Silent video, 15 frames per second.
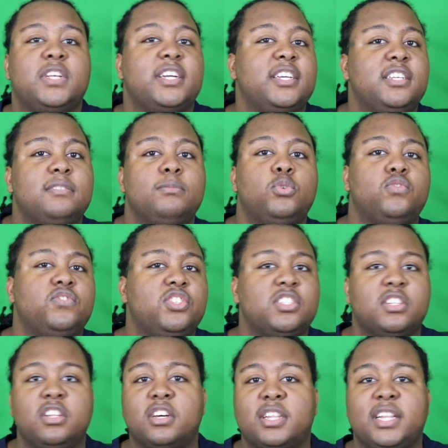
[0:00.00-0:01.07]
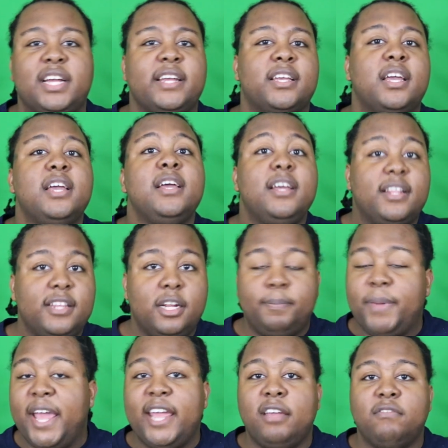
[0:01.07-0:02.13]
Like, his moves just look like they're
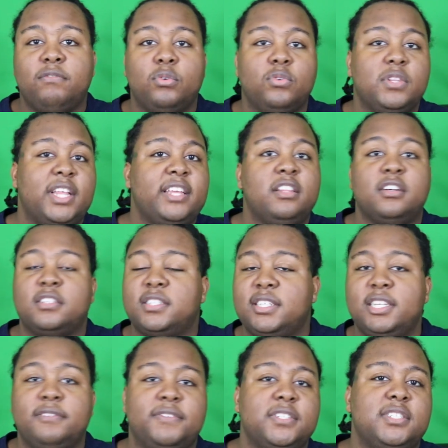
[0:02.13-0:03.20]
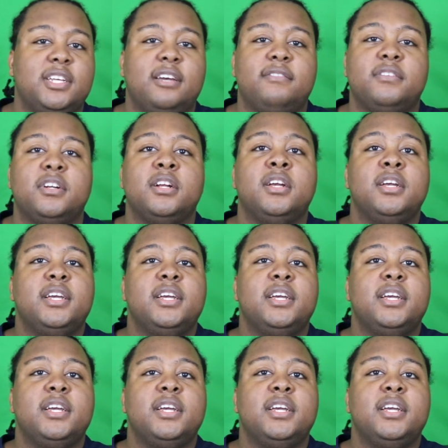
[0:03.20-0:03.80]
painful. They look stiff as ever.